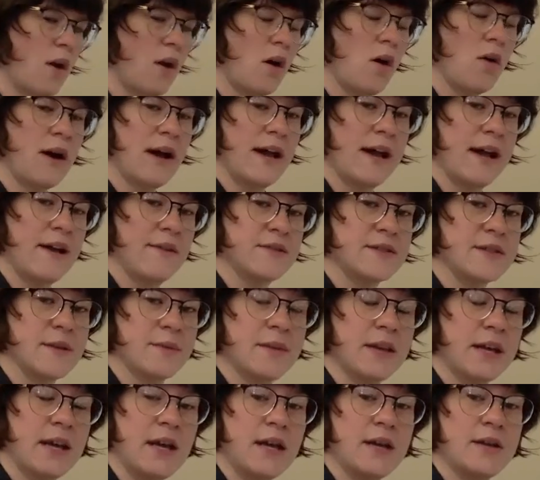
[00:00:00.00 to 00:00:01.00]
Oh, I have
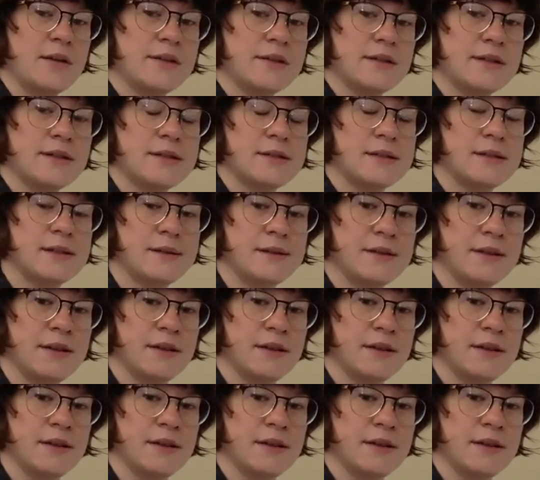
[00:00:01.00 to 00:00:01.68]
something else.